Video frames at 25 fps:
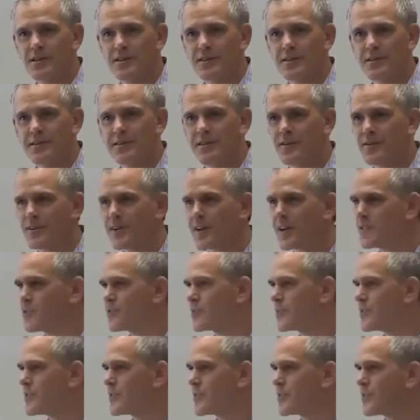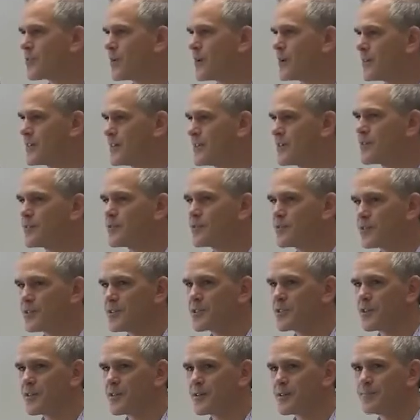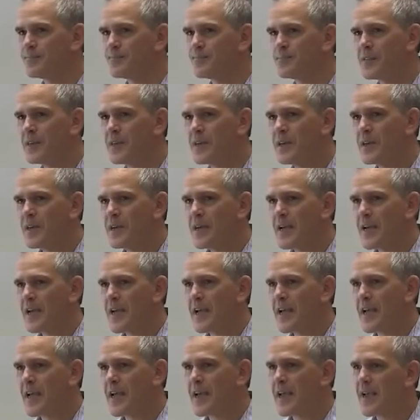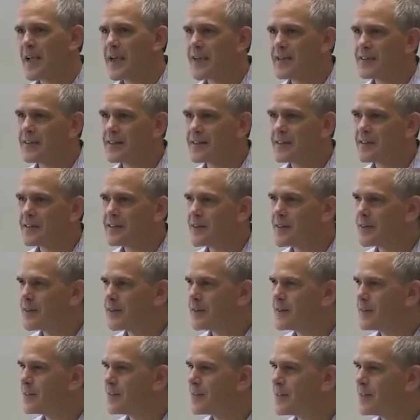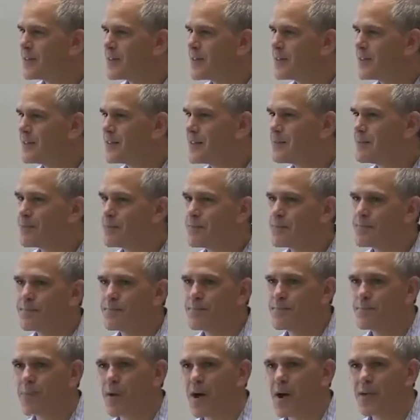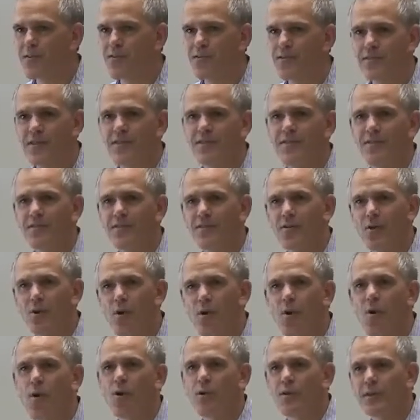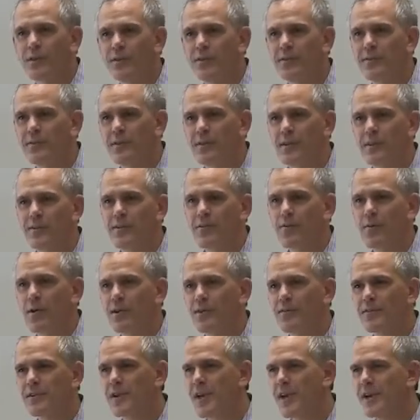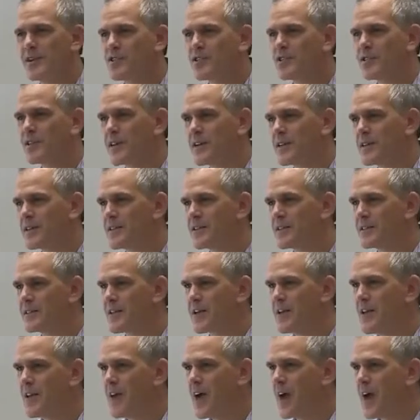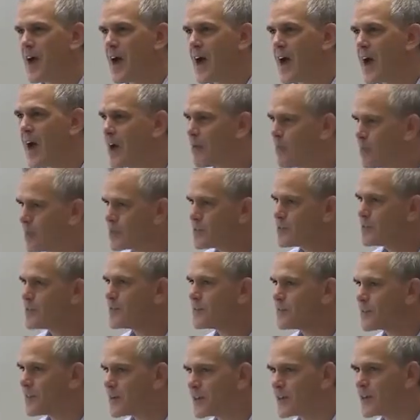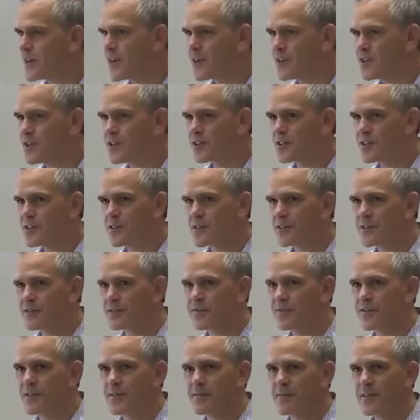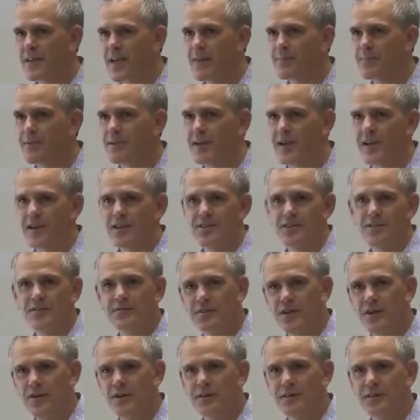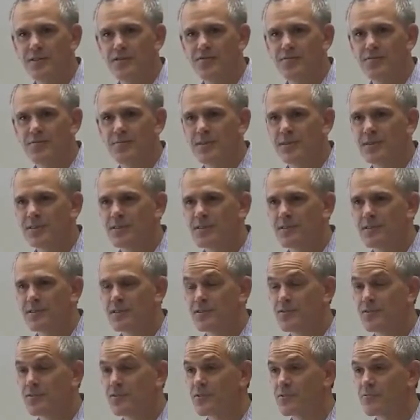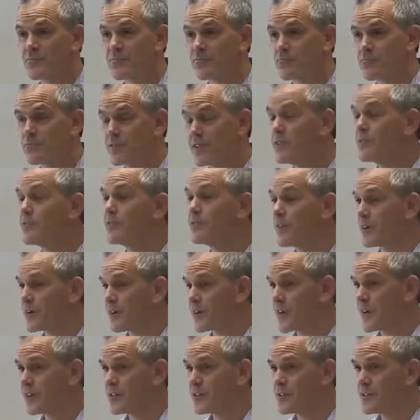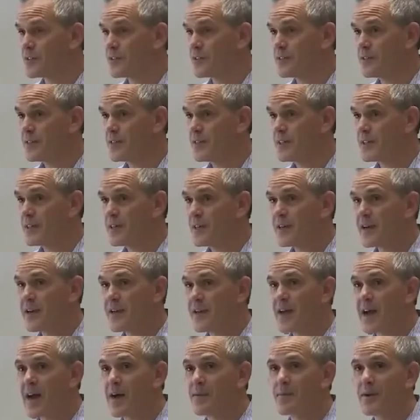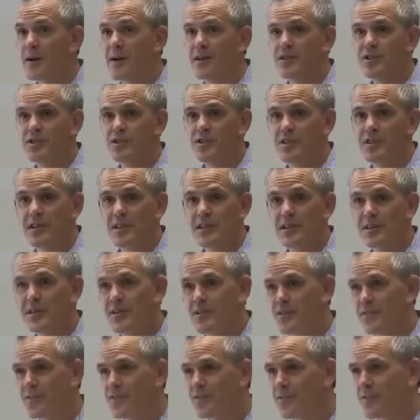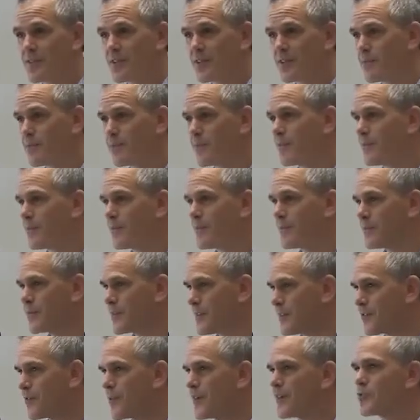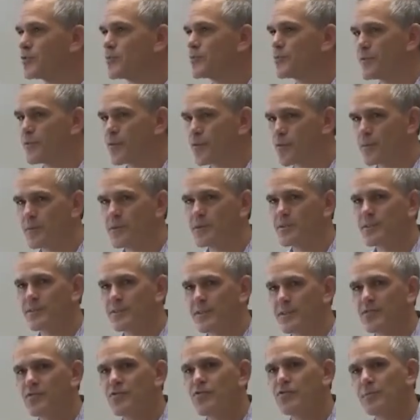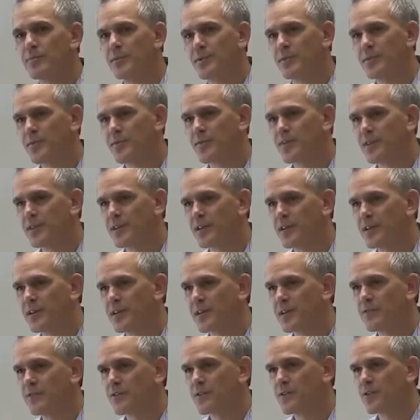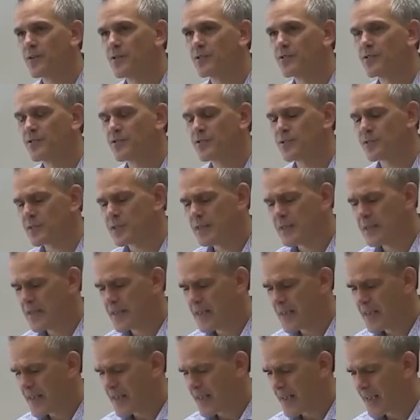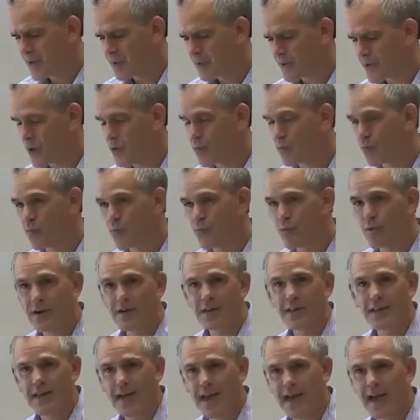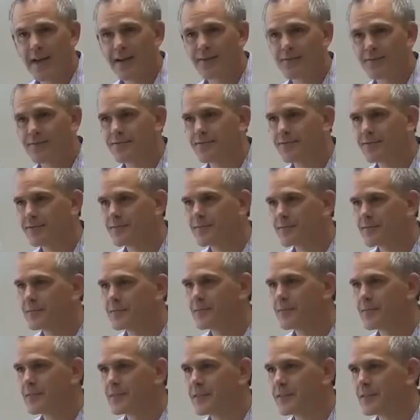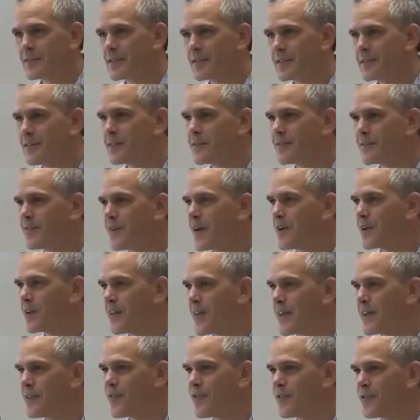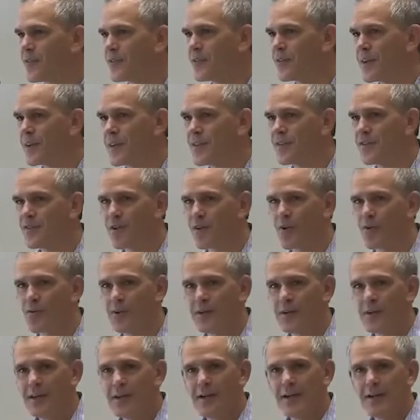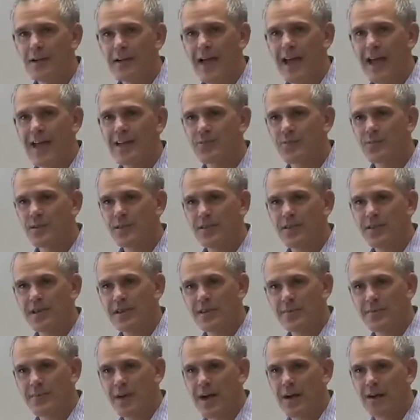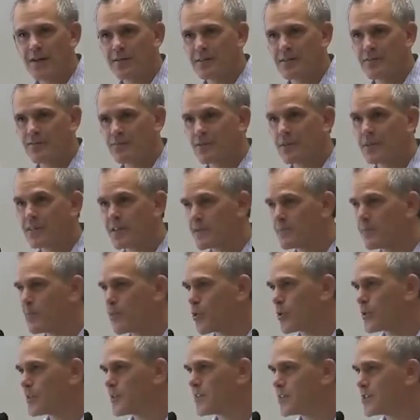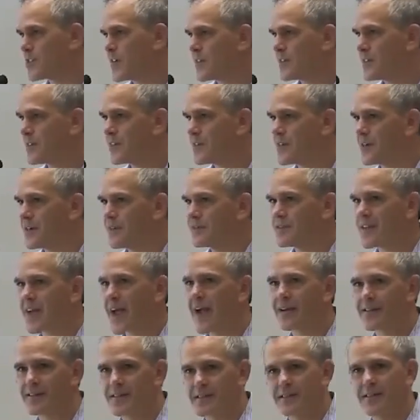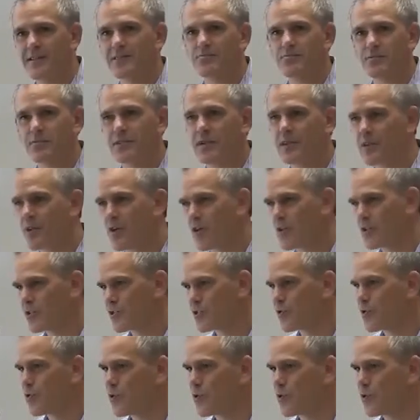countries that are quite near to each other. And the thing that bothers us all in the quantification end is How much of the variation from the application of current instruments is real variation, and how much is the differential performance of instruments in different cultures? And we don't really have the final answer on that. So as we think about the really important agenda of tackling this really large causal